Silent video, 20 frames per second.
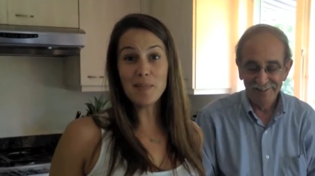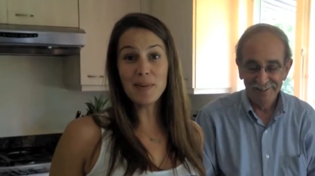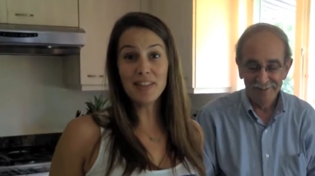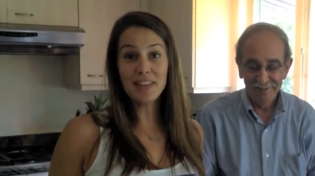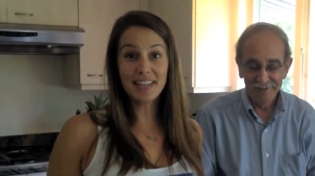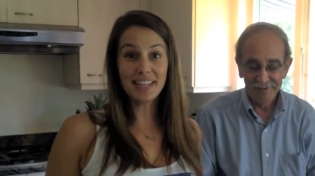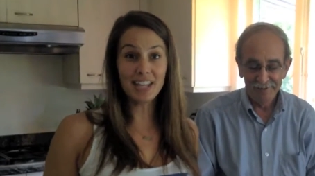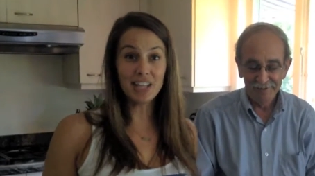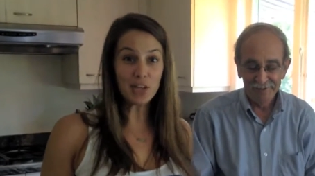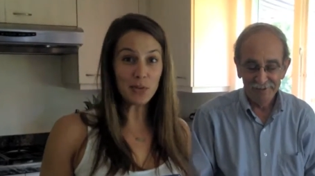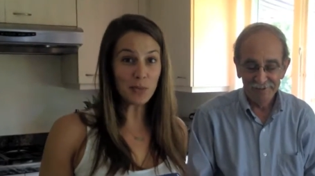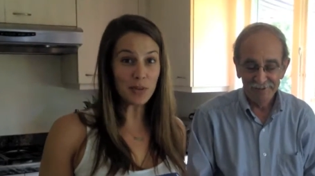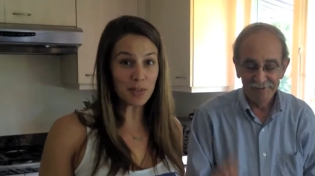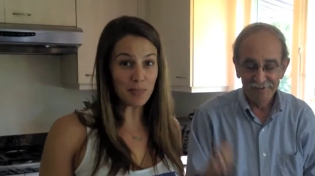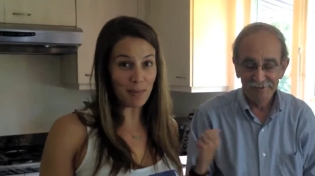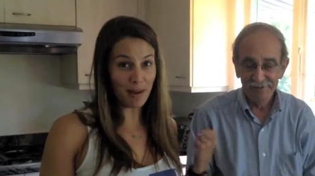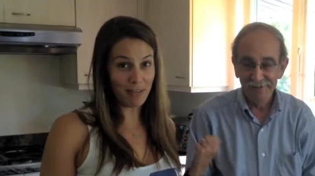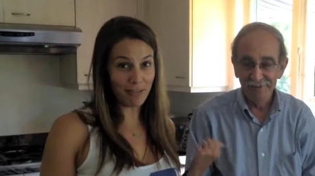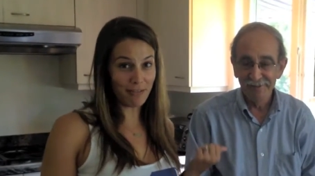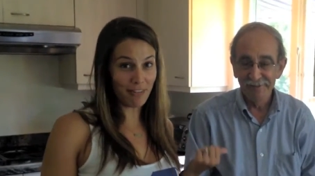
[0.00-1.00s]
Speaker 1: in the kitchen with
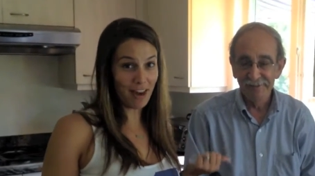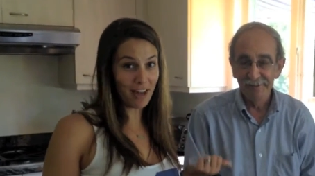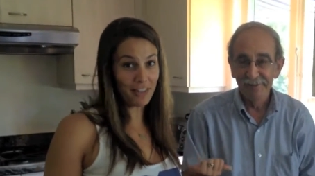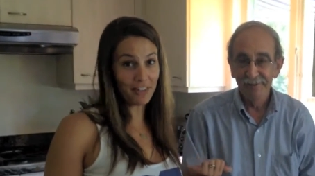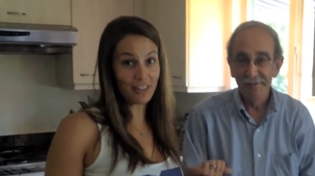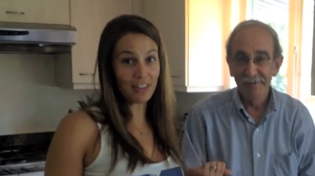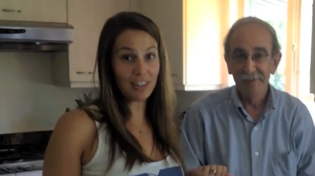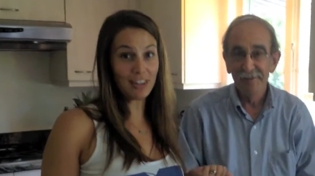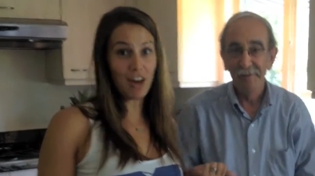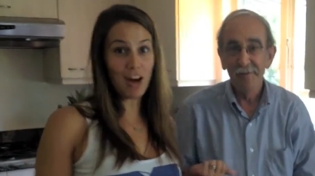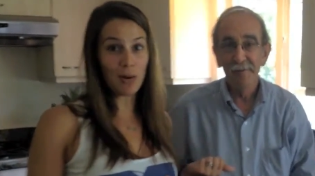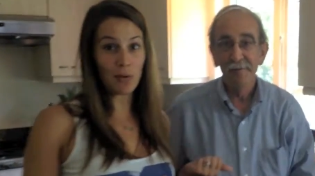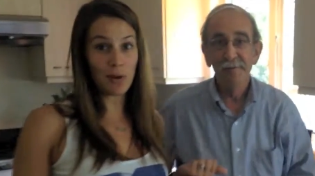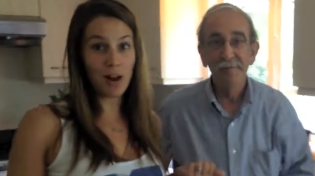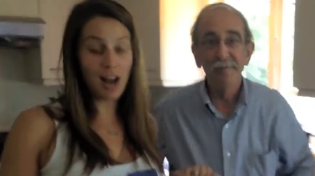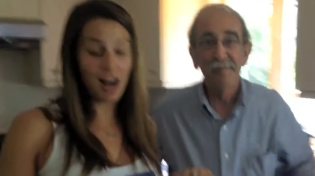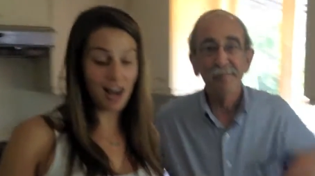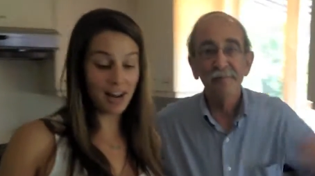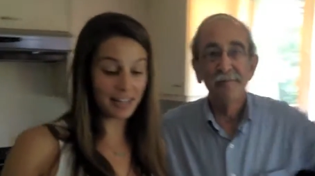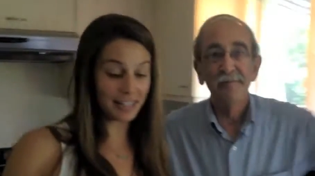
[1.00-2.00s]
my father-in-law
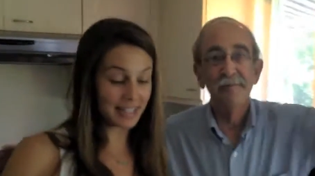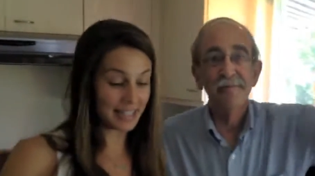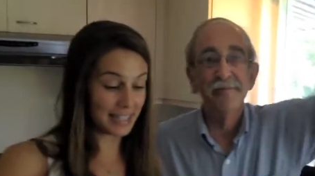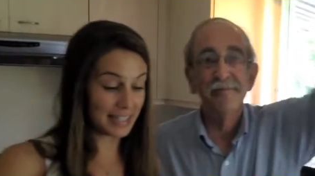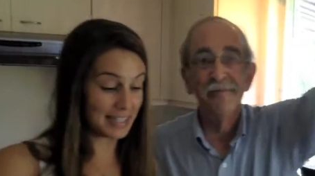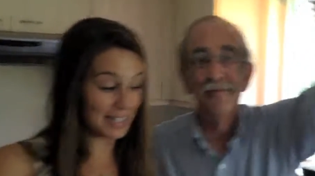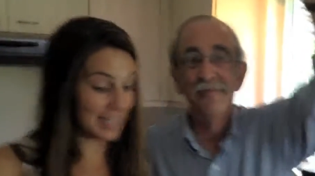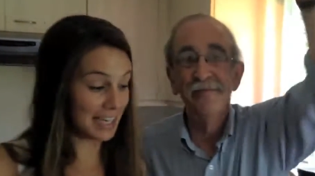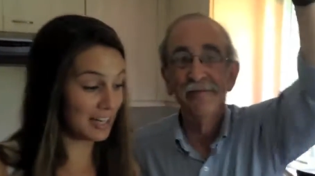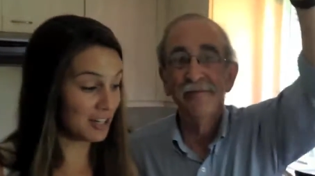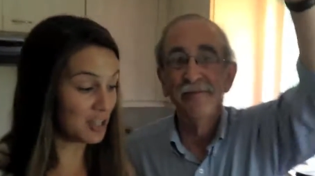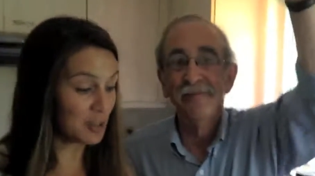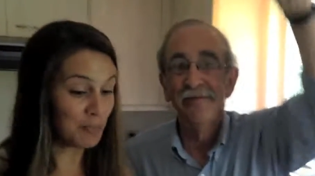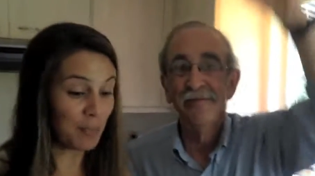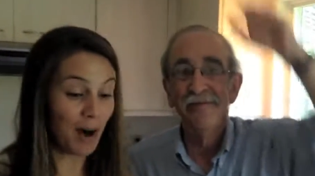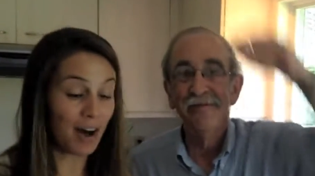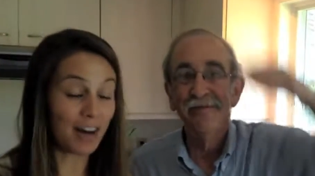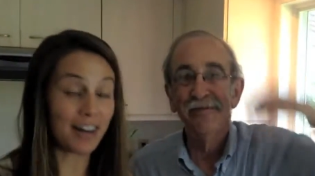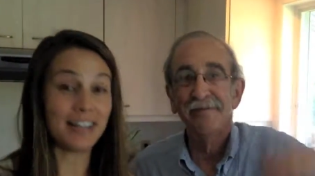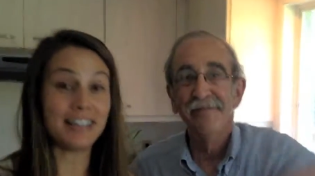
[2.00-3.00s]
Ron because he just
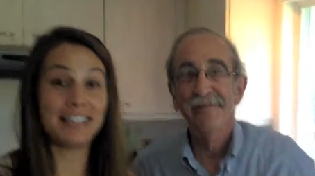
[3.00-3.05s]
bought a